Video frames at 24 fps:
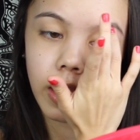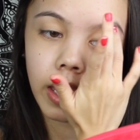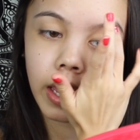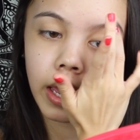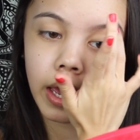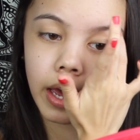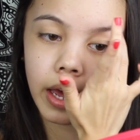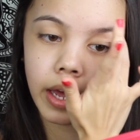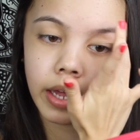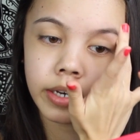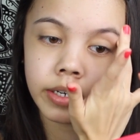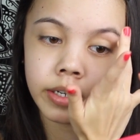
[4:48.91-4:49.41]

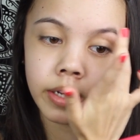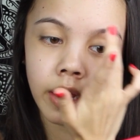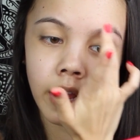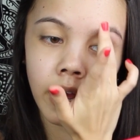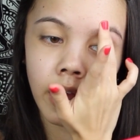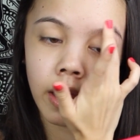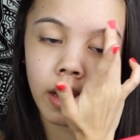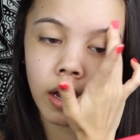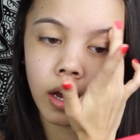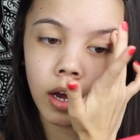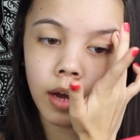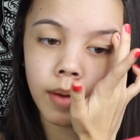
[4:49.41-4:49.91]
and
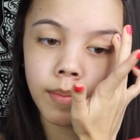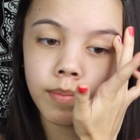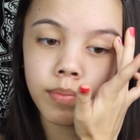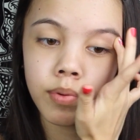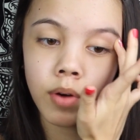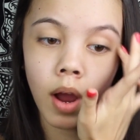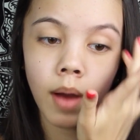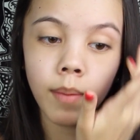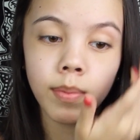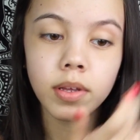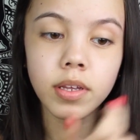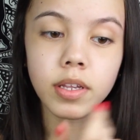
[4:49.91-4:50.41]

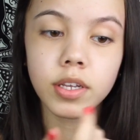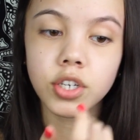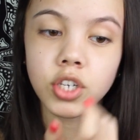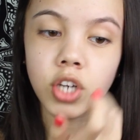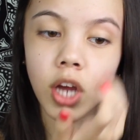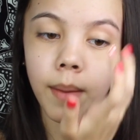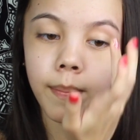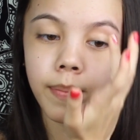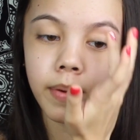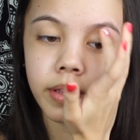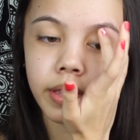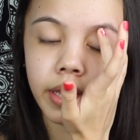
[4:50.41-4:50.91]
probably the
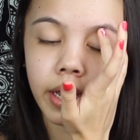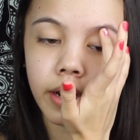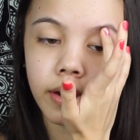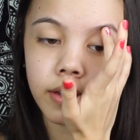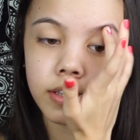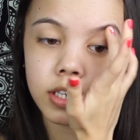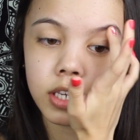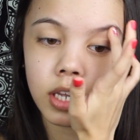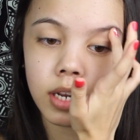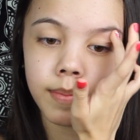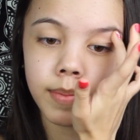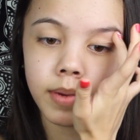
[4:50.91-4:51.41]
shopping there
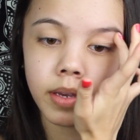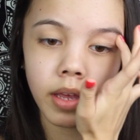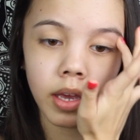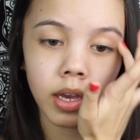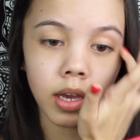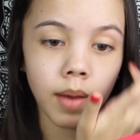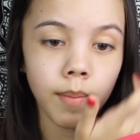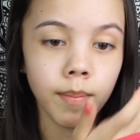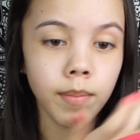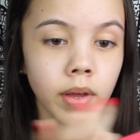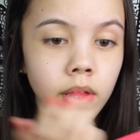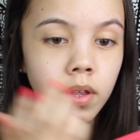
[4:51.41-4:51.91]
is going to be
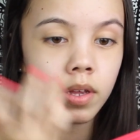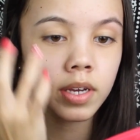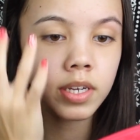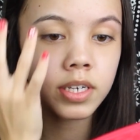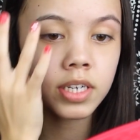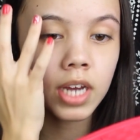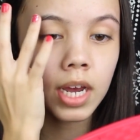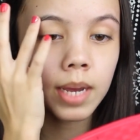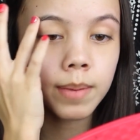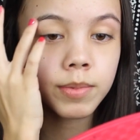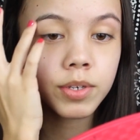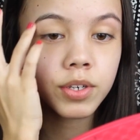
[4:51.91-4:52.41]
like a million
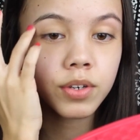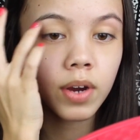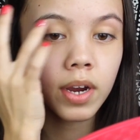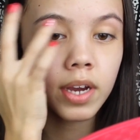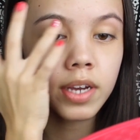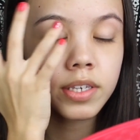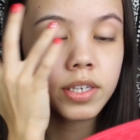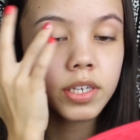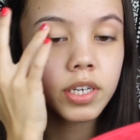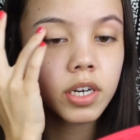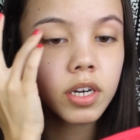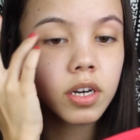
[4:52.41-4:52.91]
times
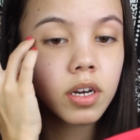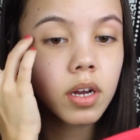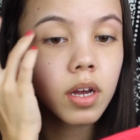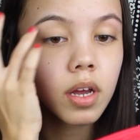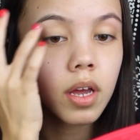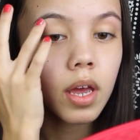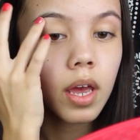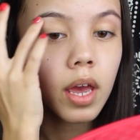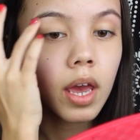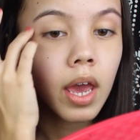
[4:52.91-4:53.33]
crazier,